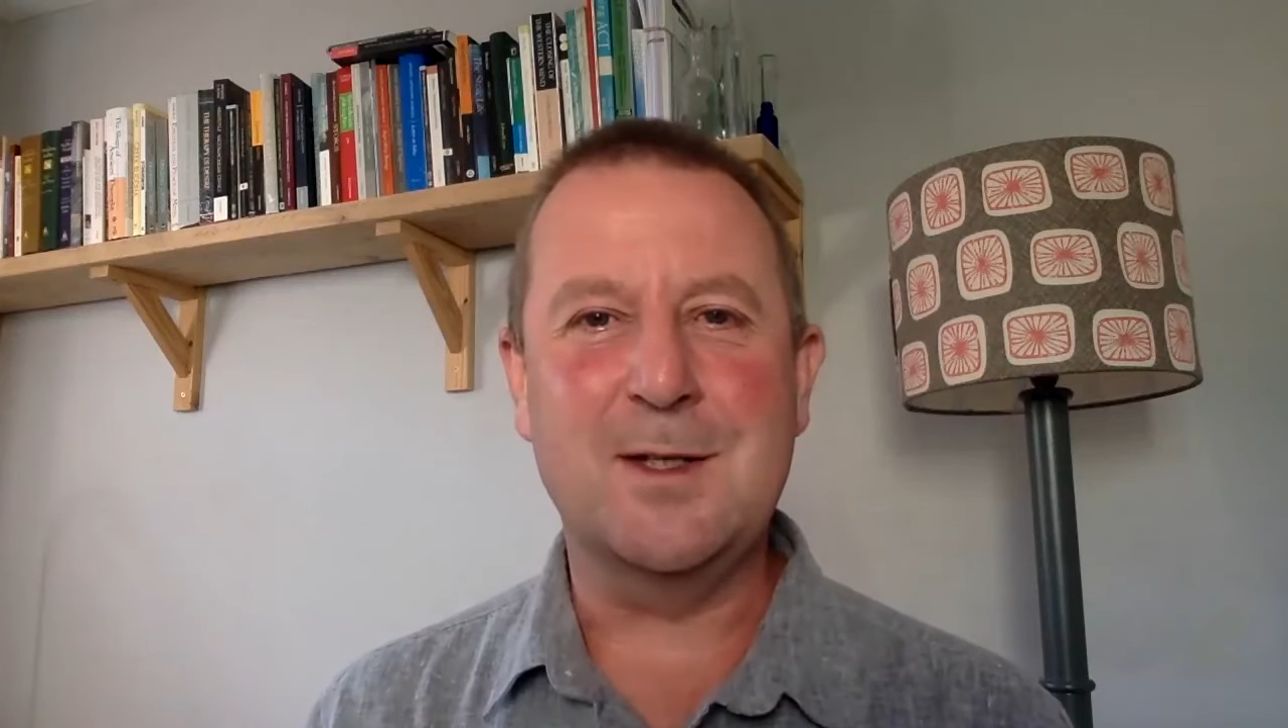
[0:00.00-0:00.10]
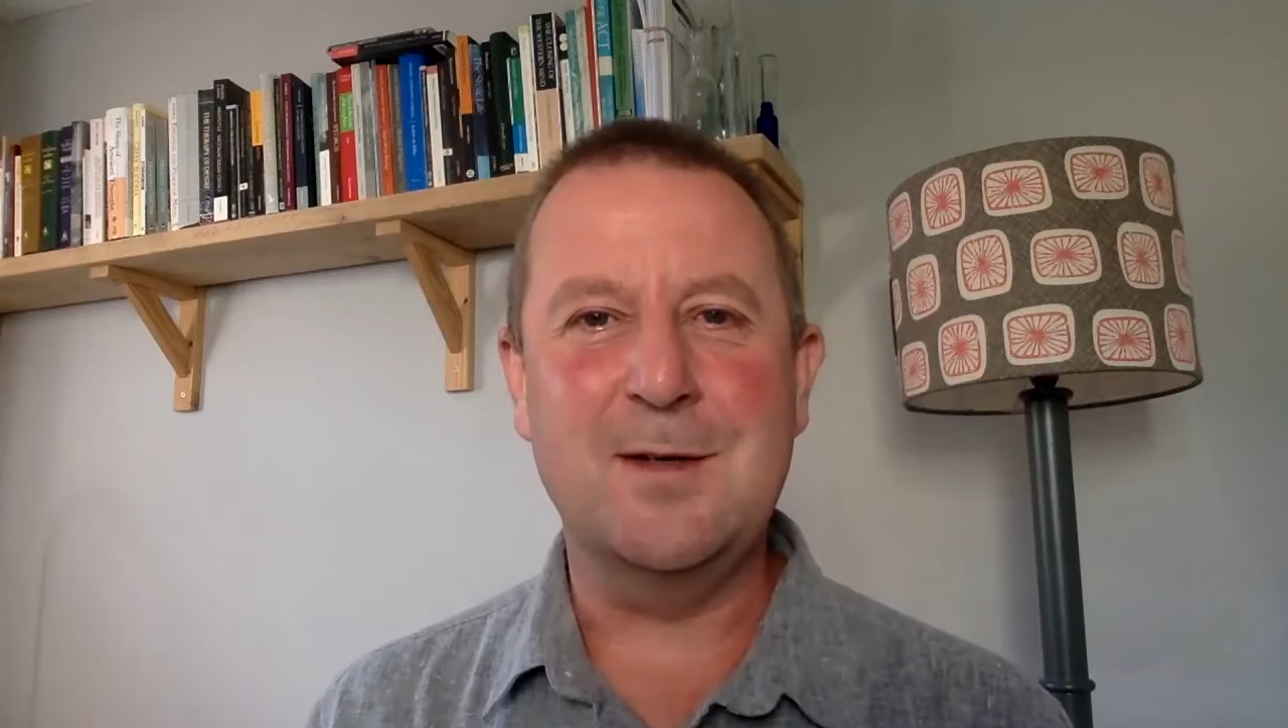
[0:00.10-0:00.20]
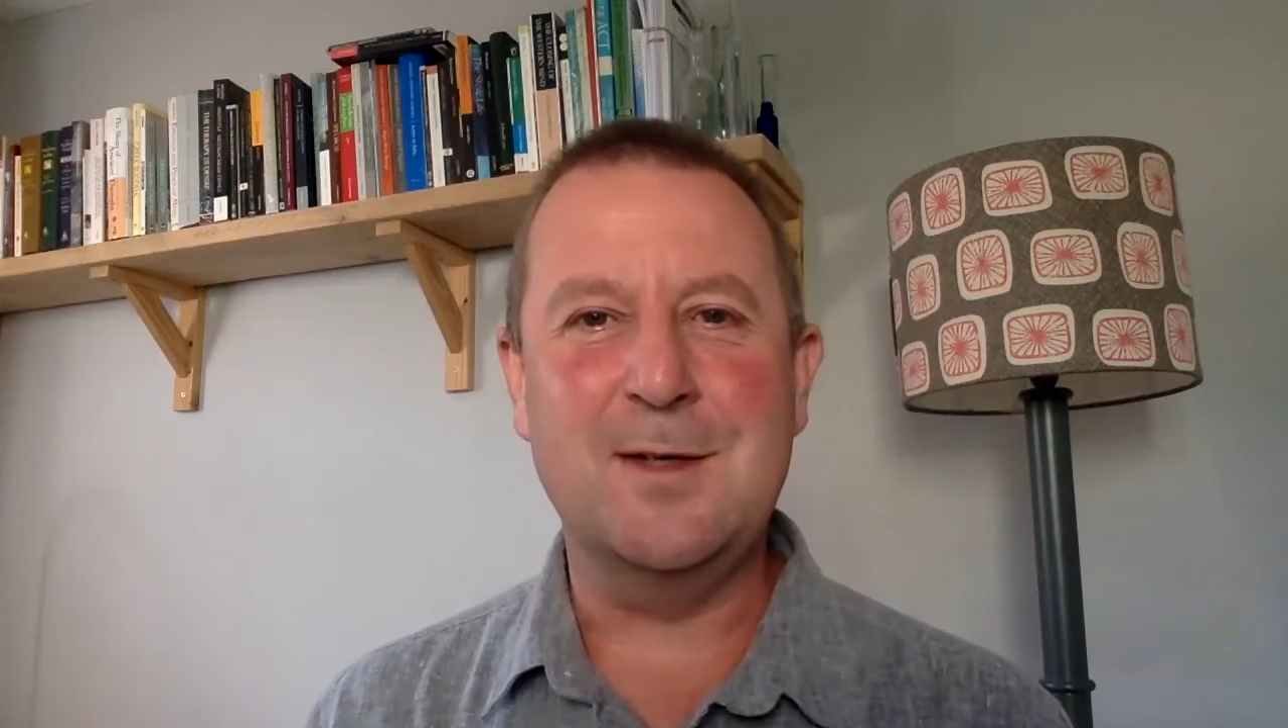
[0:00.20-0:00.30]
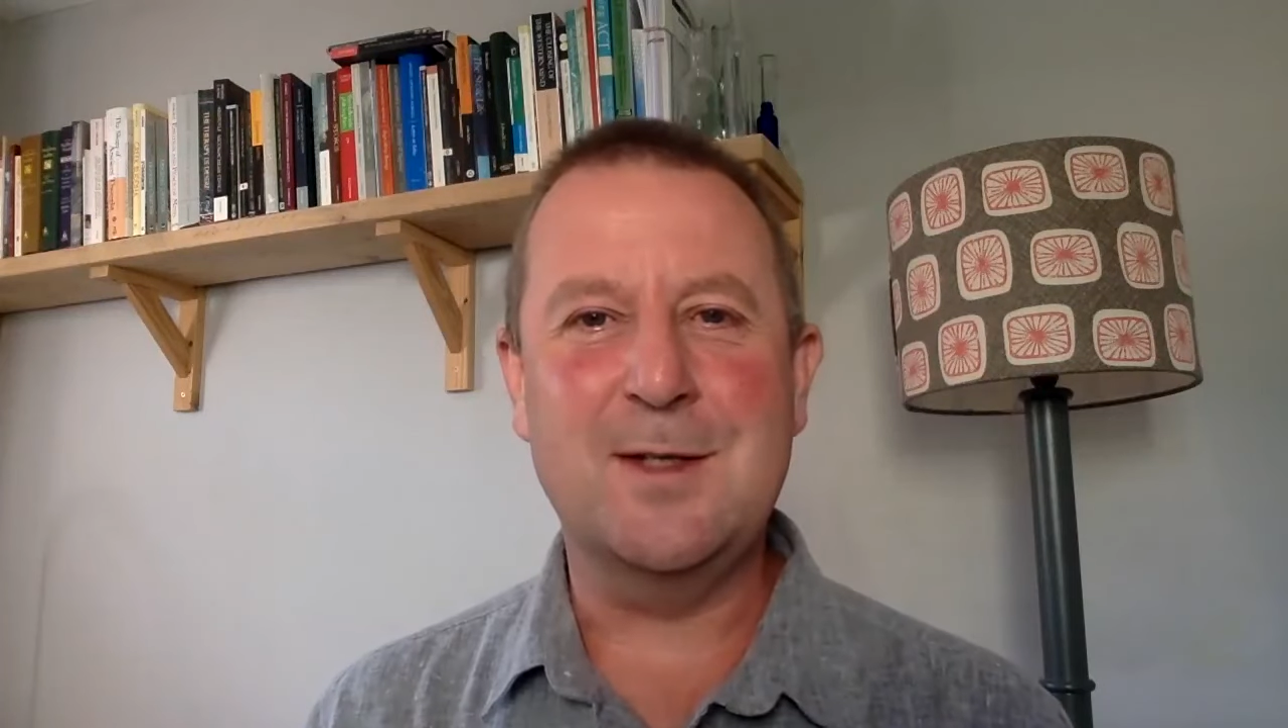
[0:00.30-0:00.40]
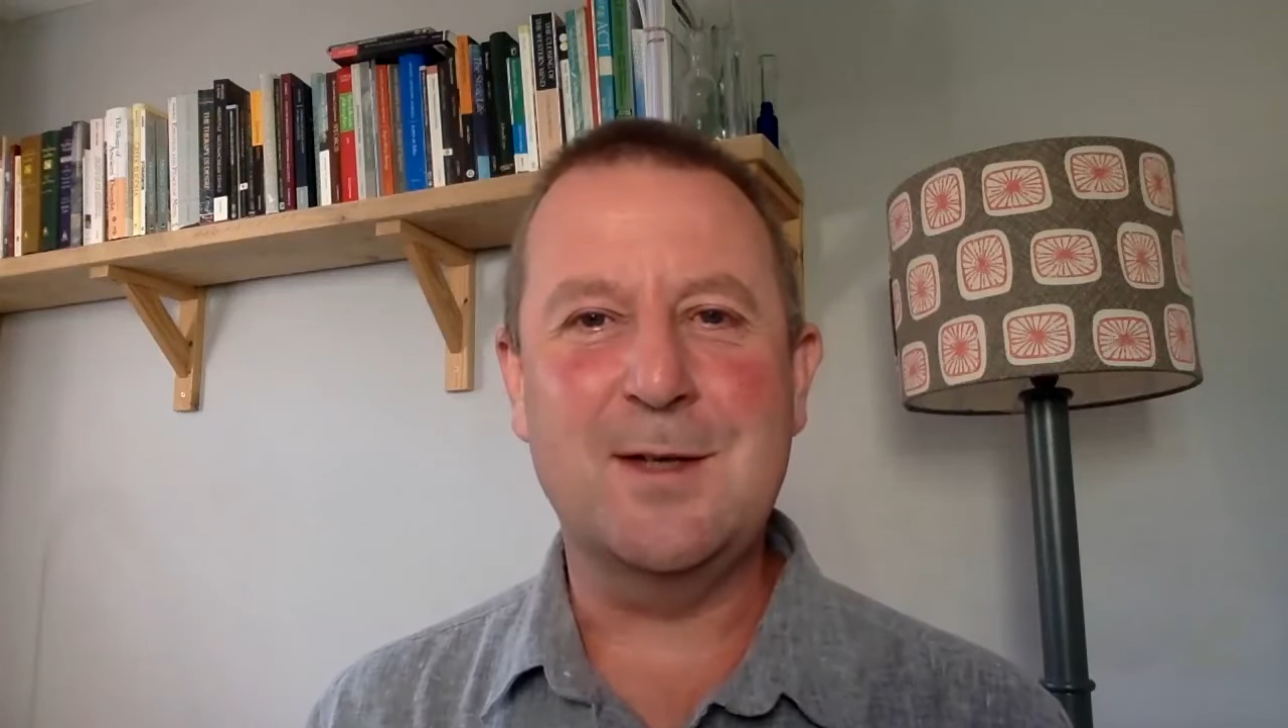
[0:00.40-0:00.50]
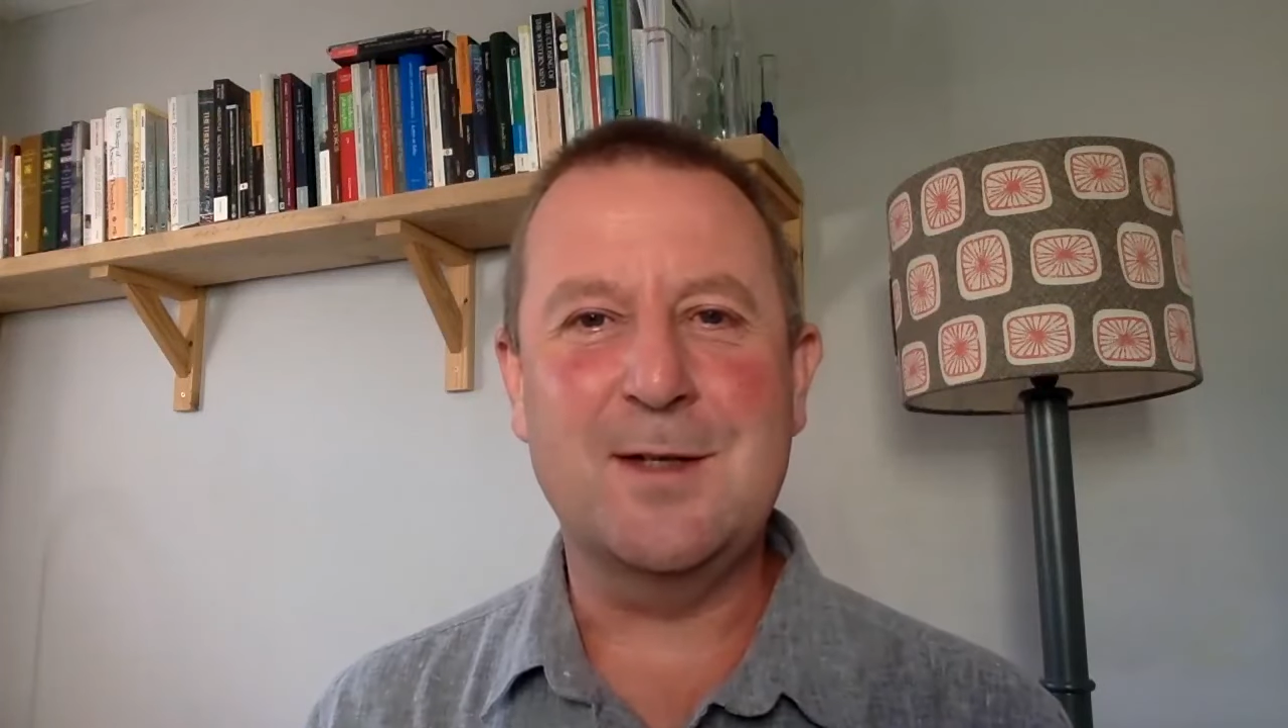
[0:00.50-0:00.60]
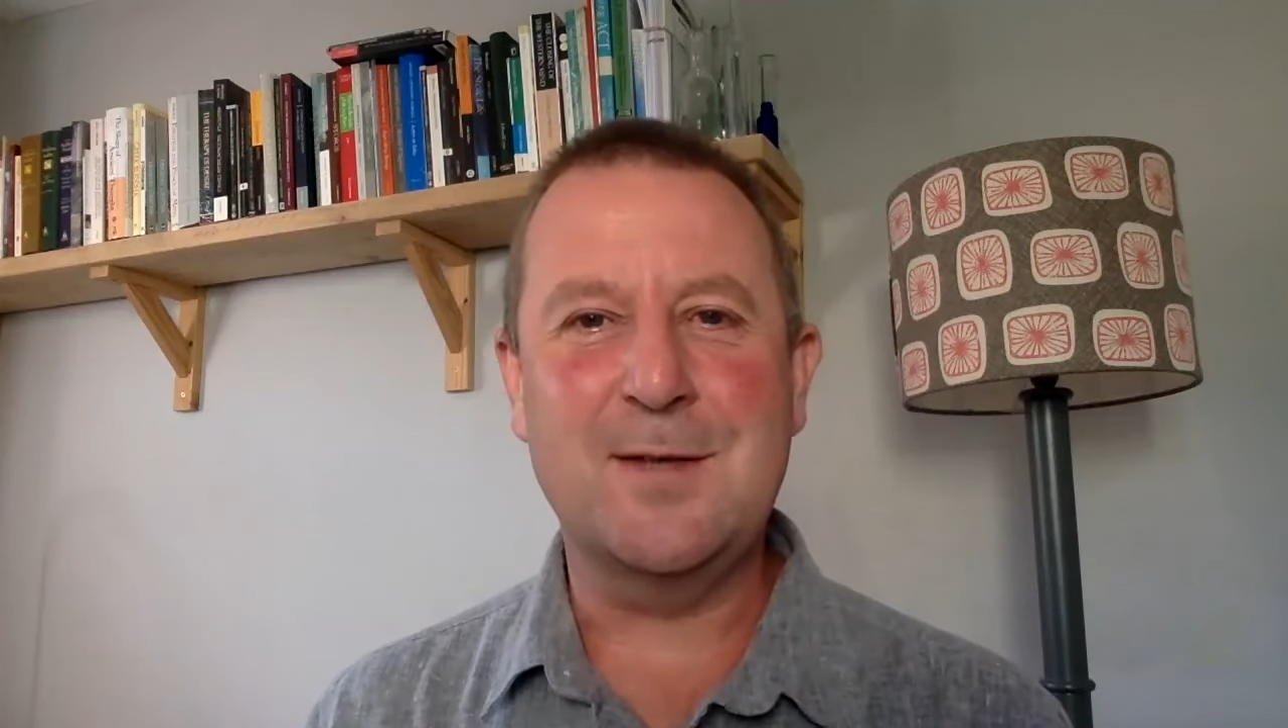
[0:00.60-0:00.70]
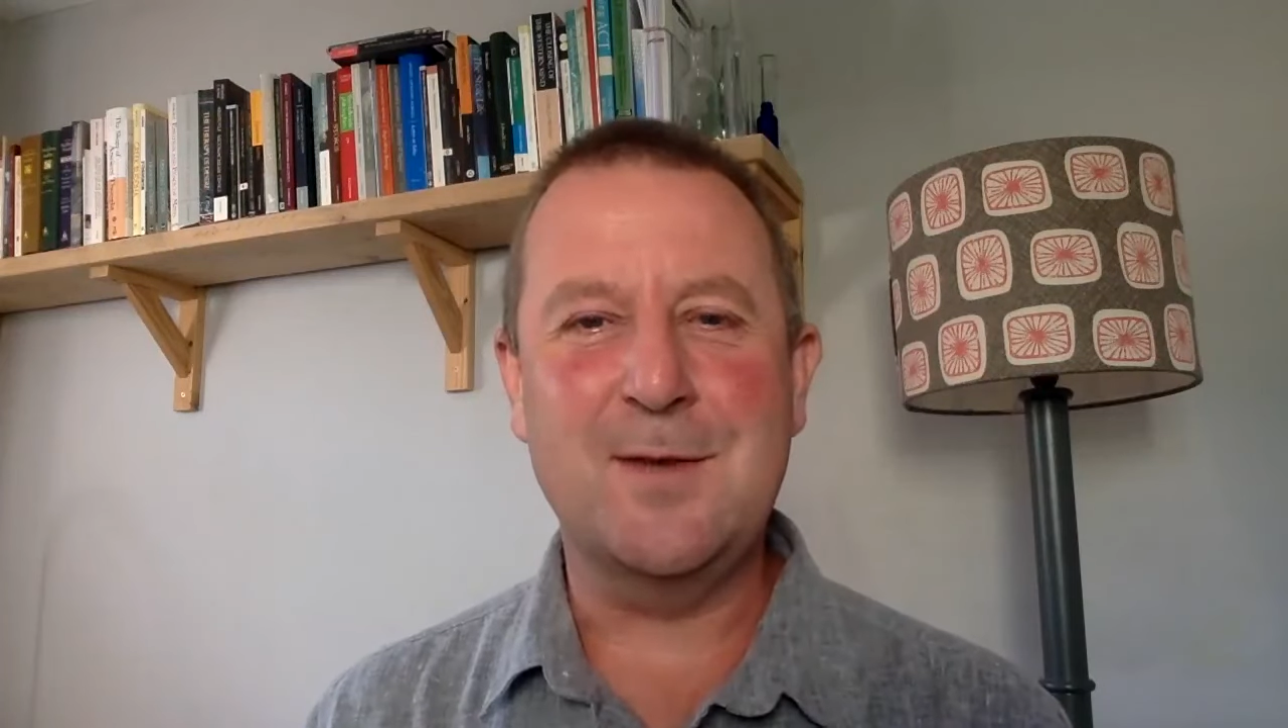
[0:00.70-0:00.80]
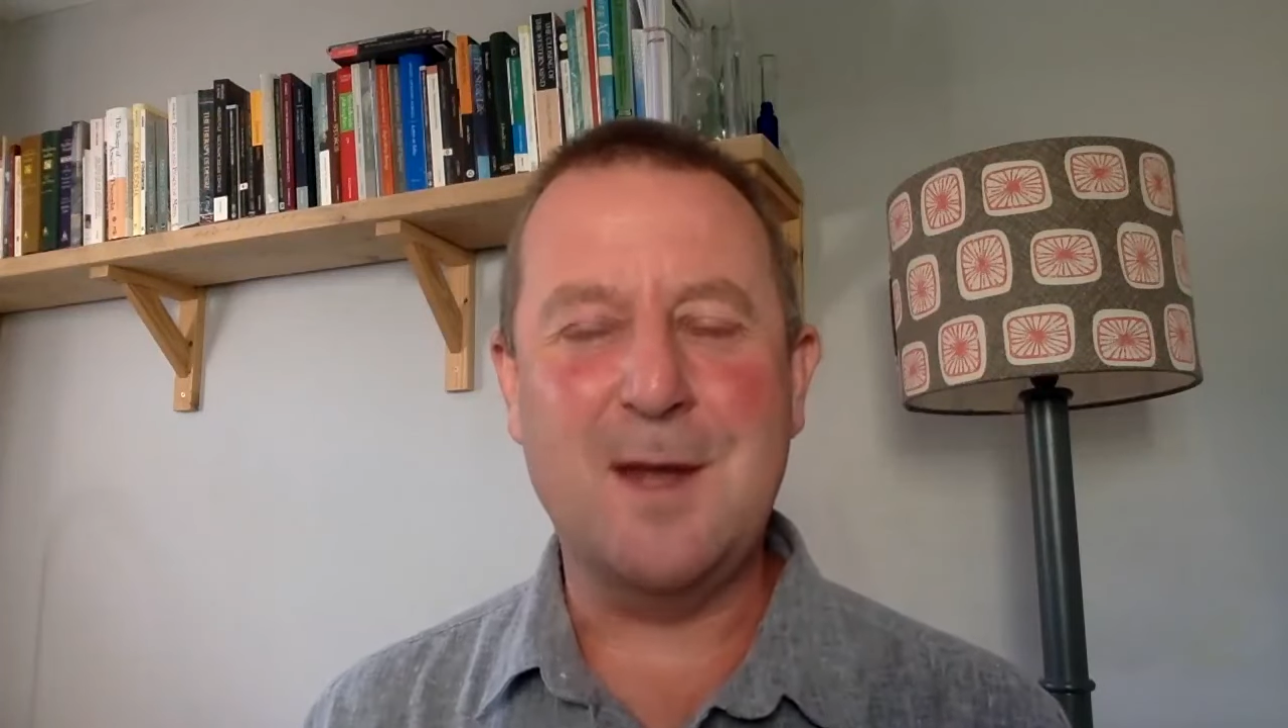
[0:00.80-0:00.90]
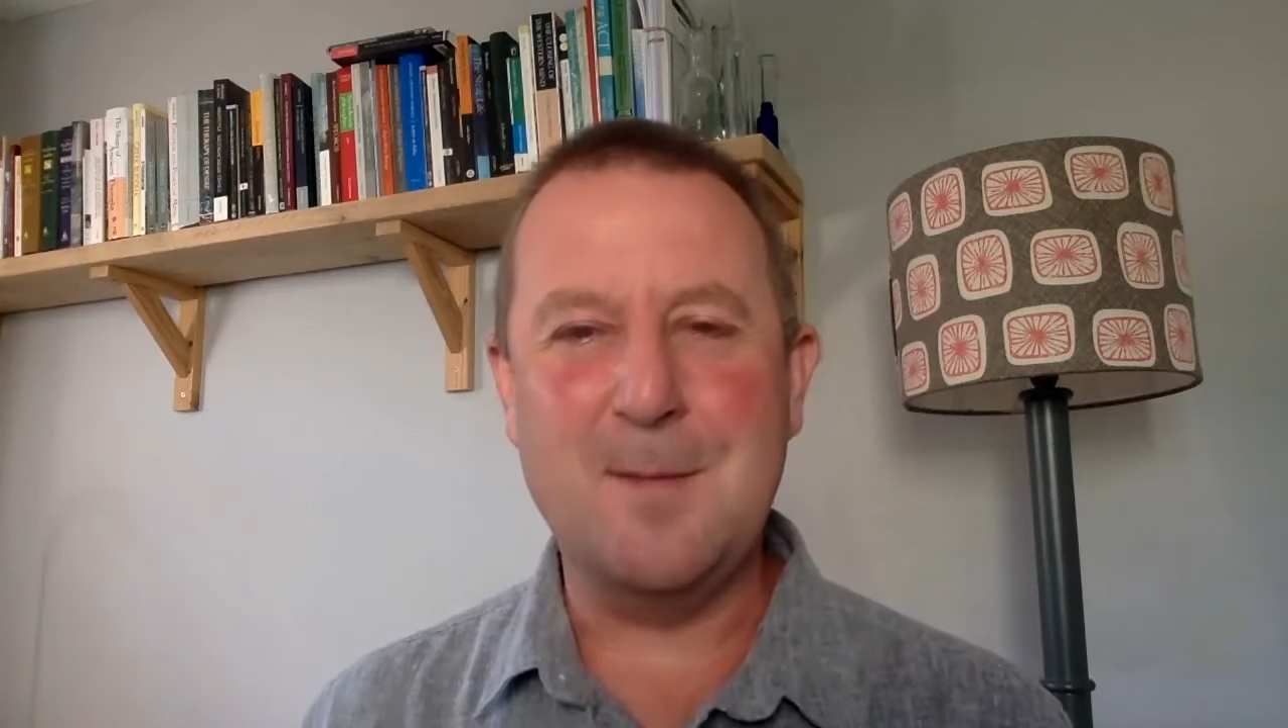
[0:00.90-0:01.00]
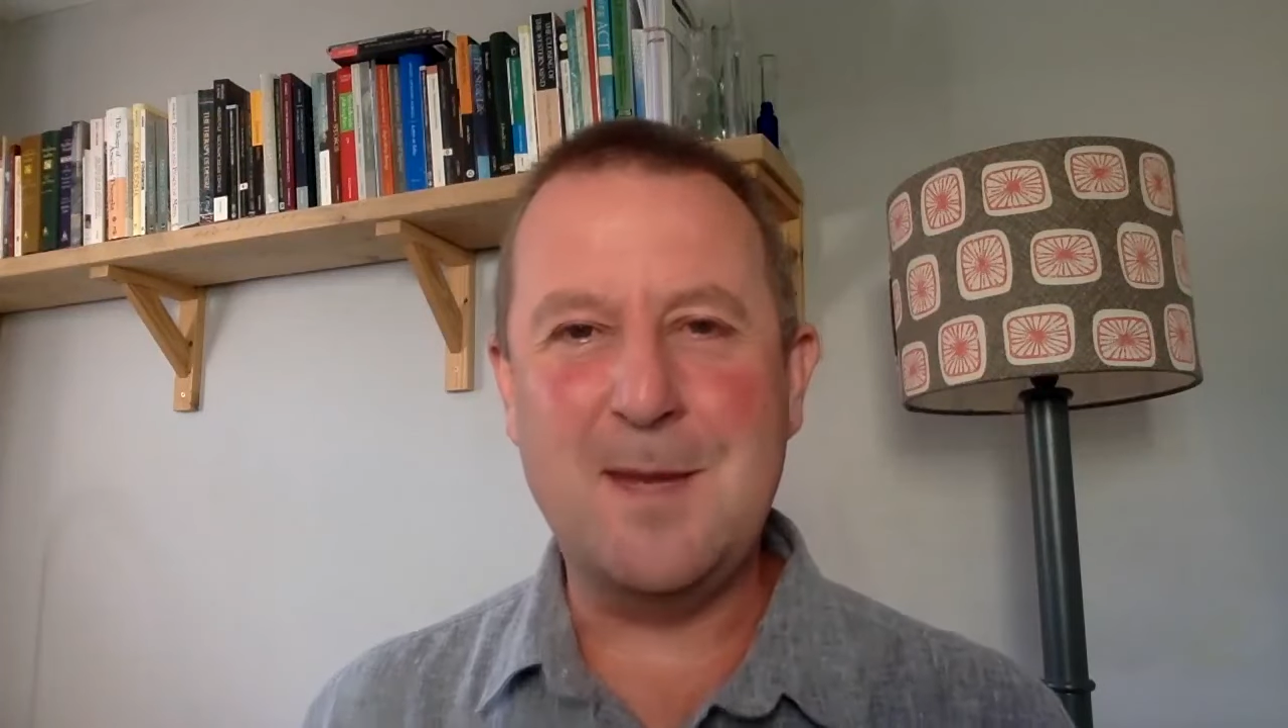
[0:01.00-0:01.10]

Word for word: So so definitely a,